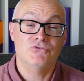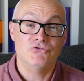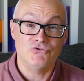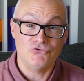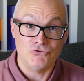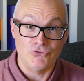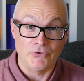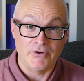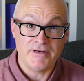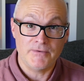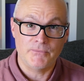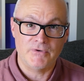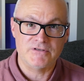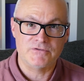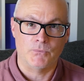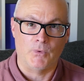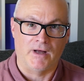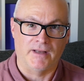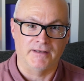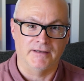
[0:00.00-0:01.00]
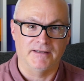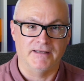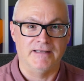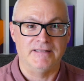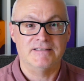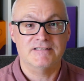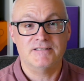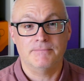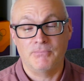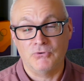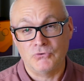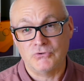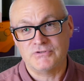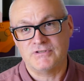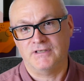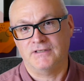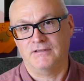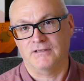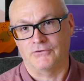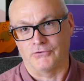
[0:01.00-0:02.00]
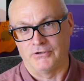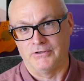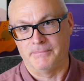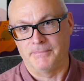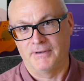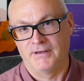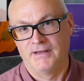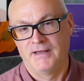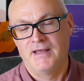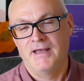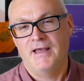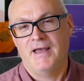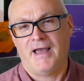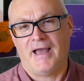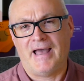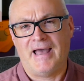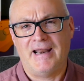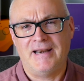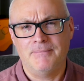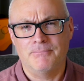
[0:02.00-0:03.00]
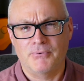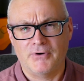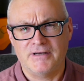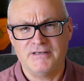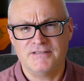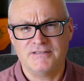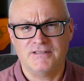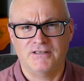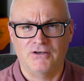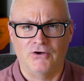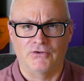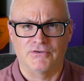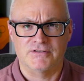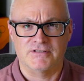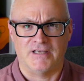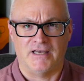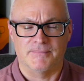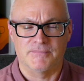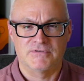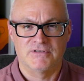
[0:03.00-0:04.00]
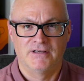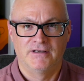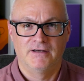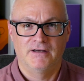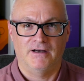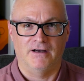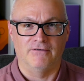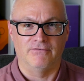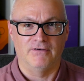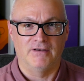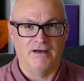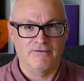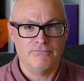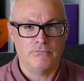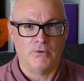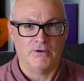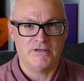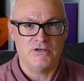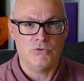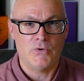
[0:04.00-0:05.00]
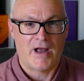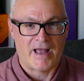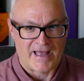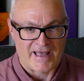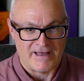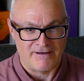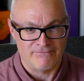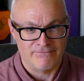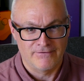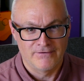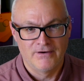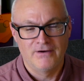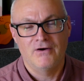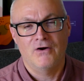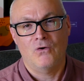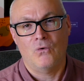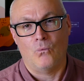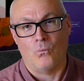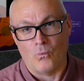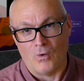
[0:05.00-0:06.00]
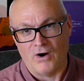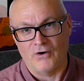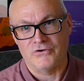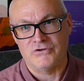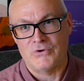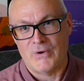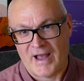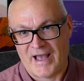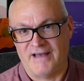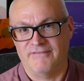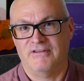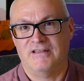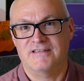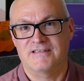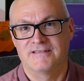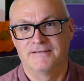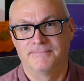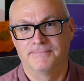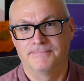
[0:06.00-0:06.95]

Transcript: join WIZ ONE in supporting the group, and embrace the concept of love what you have while you have it.